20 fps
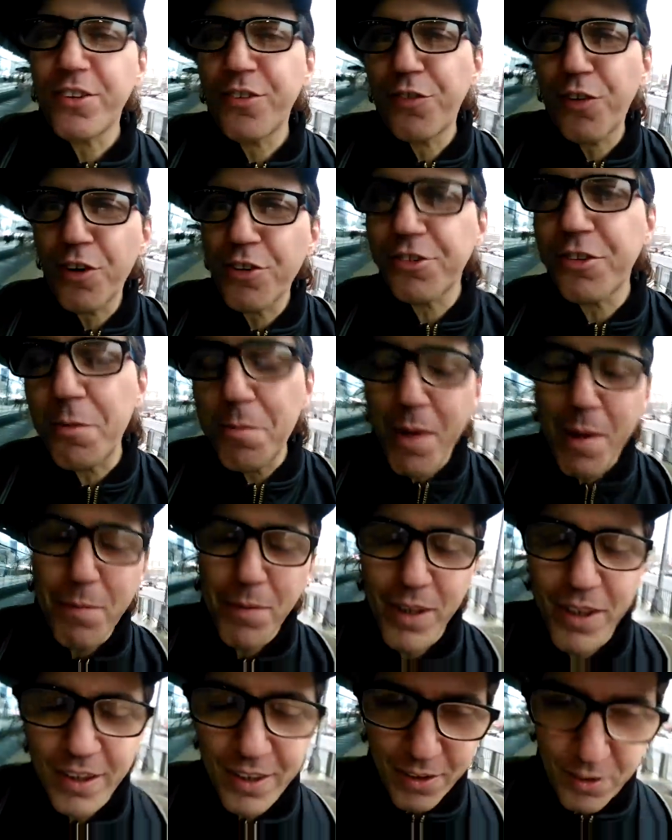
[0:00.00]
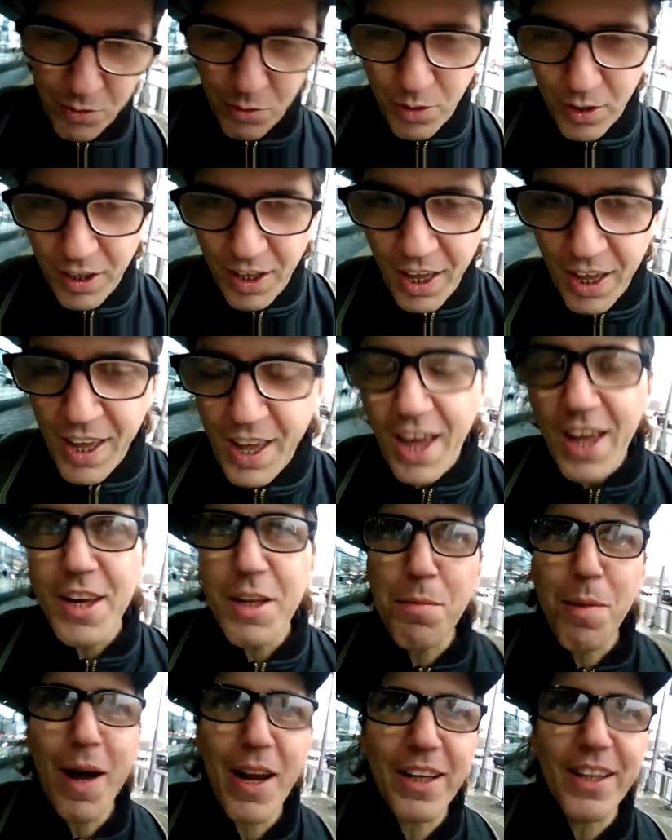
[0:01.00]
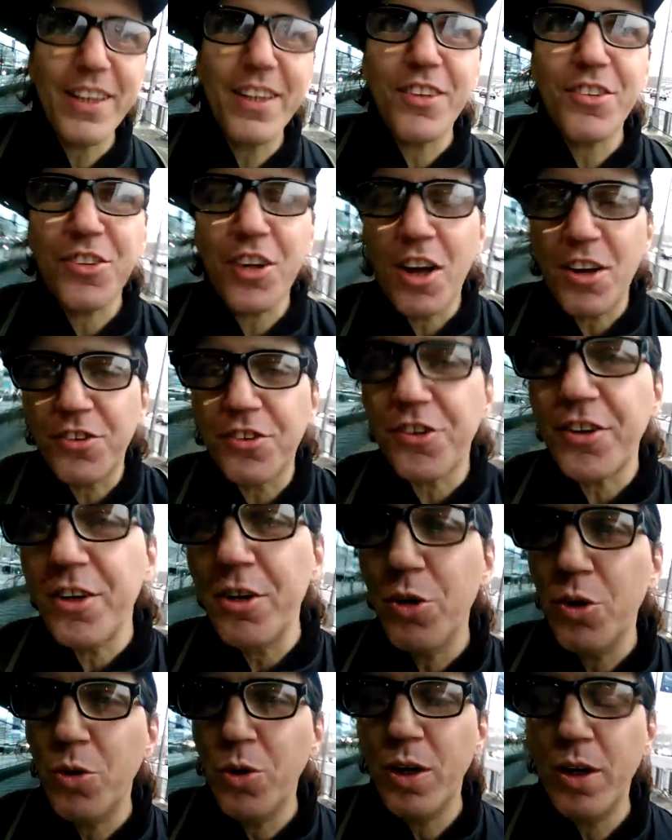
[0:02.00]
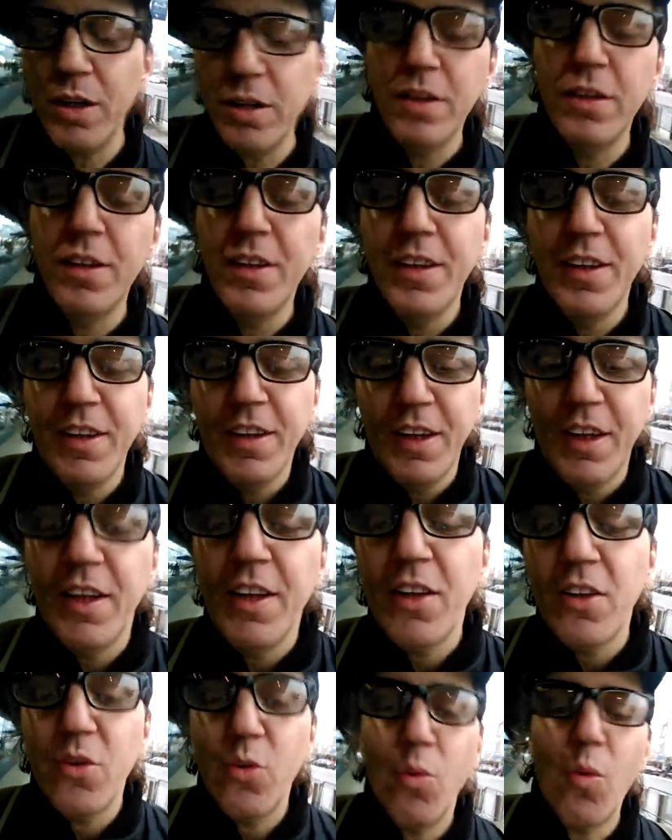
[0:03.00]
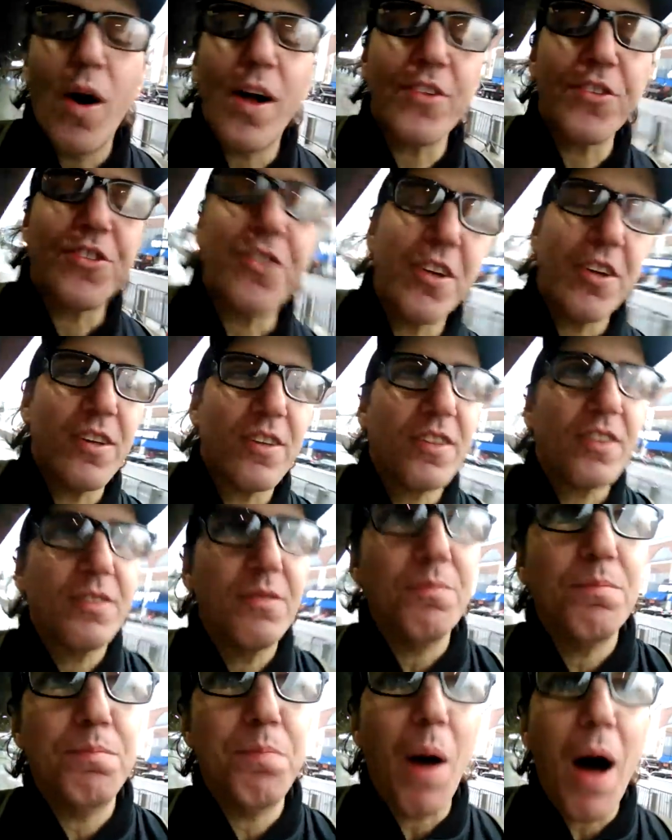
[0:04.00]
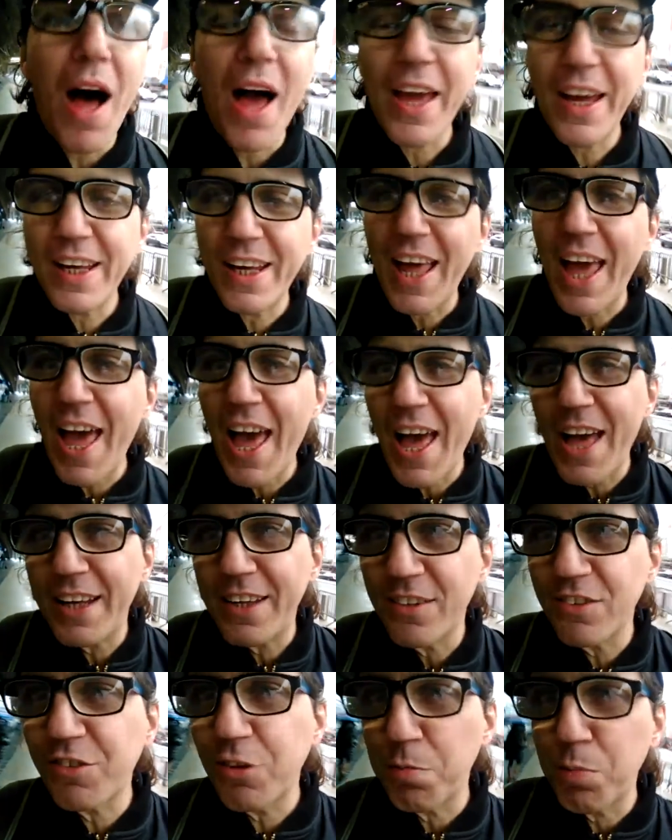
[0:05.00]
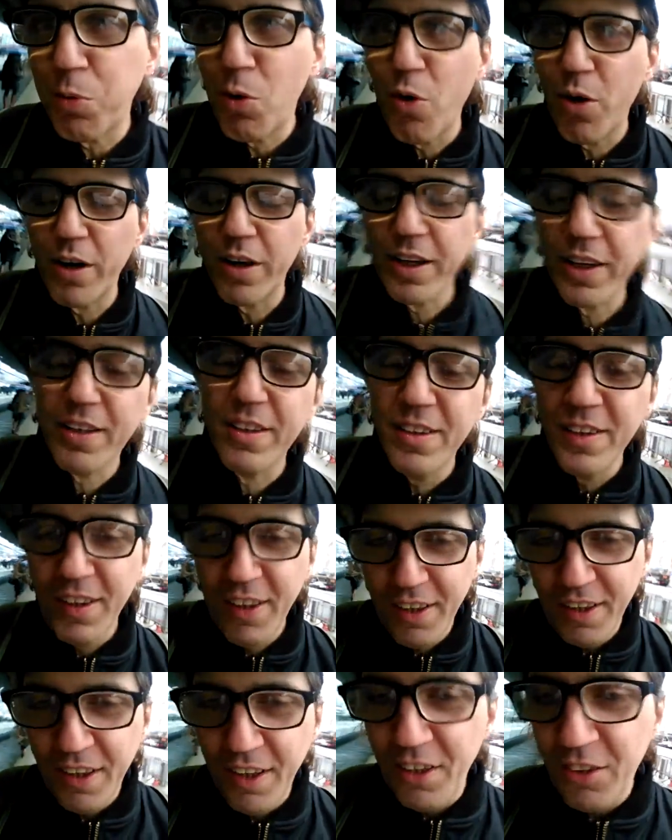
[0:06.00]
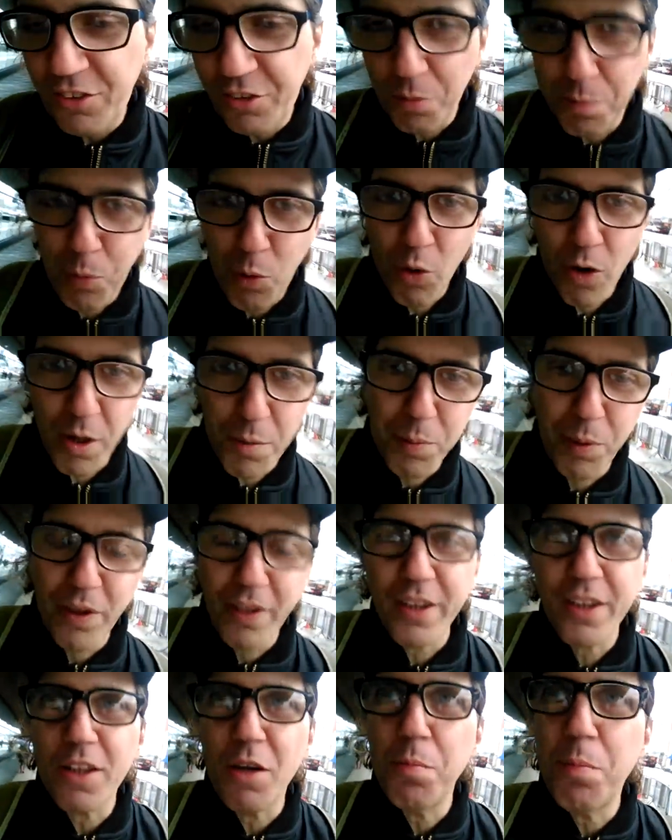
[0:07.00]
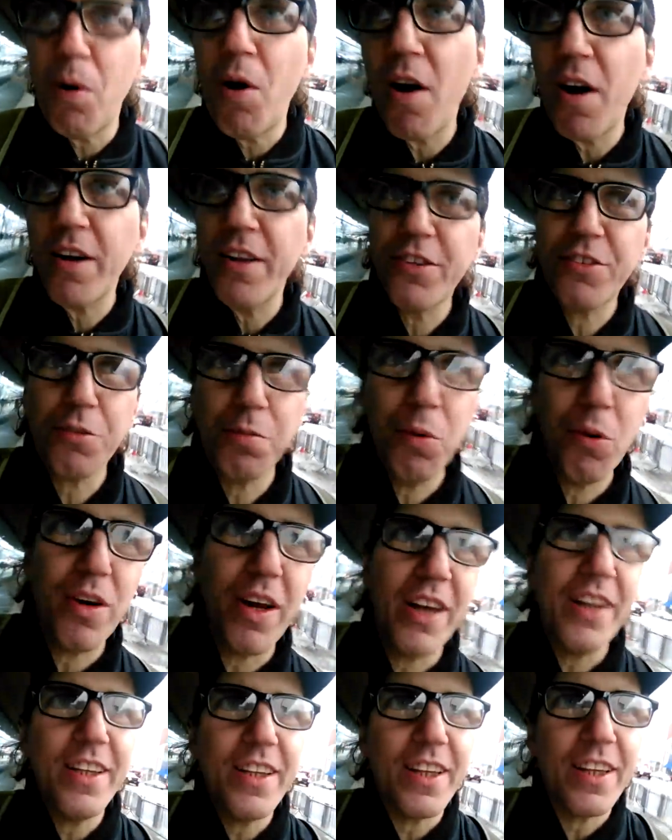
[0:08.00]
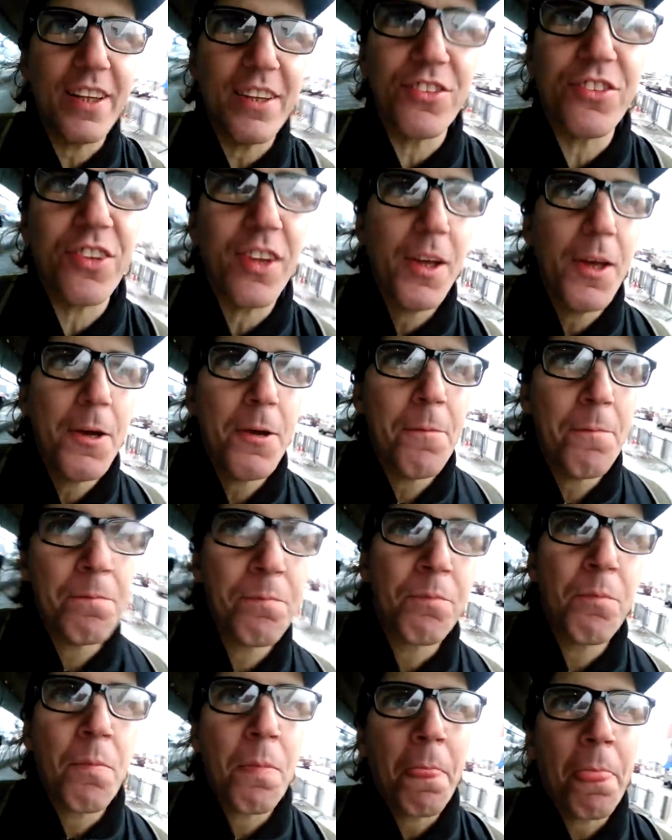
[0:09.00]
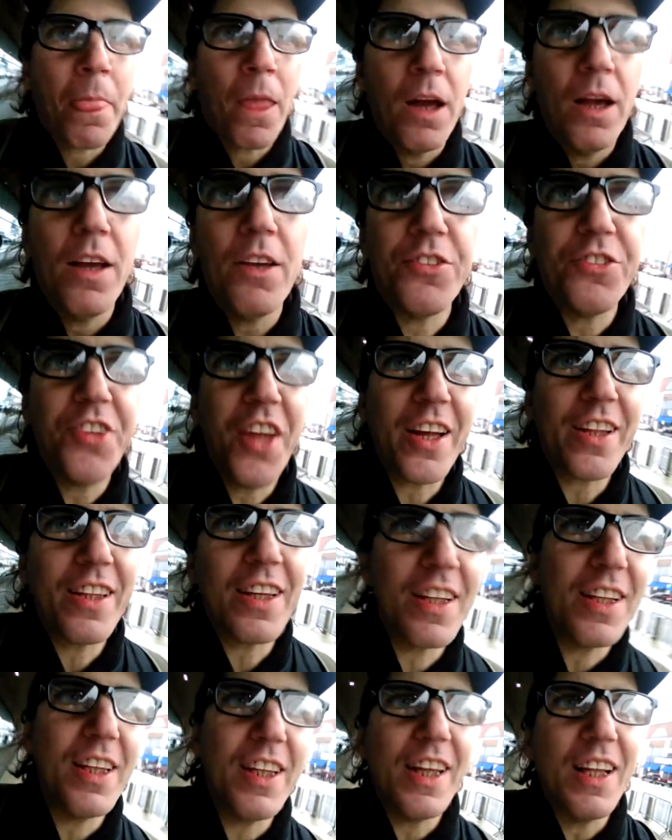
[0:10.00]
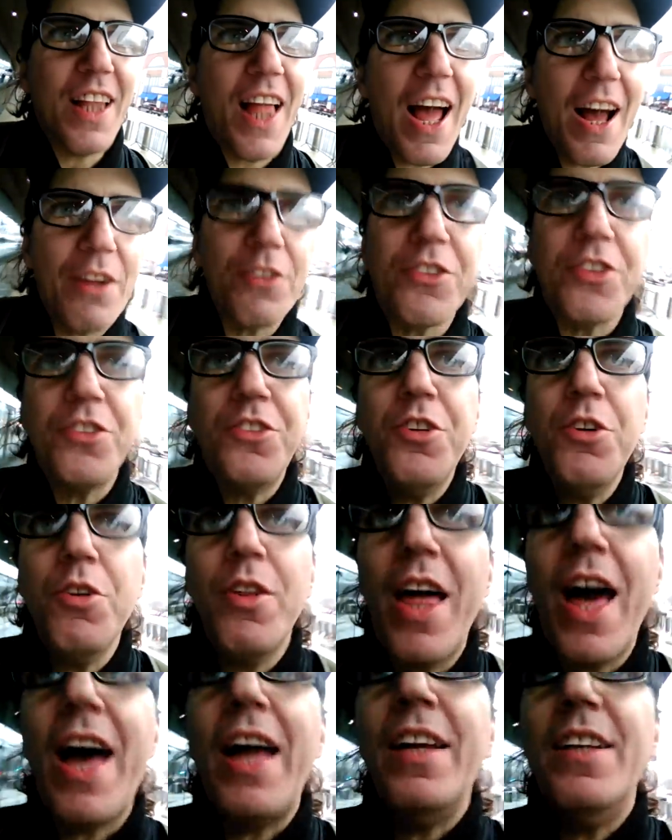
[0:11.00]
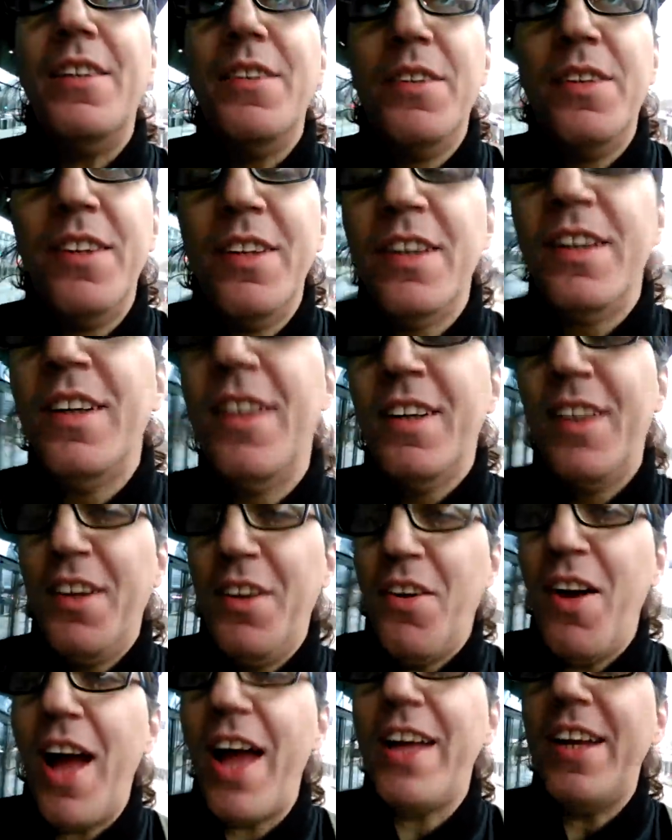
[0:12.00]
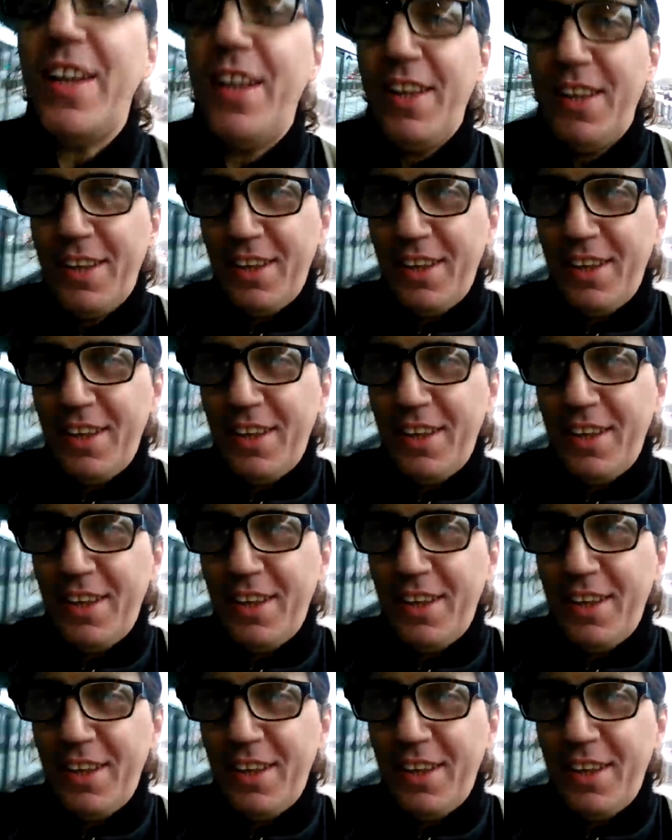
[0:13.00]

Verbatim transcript: It's First Amendment. Anybody in this country who wants to buy an ad and support a support a political party or support anything is is technically allowed to do that, right?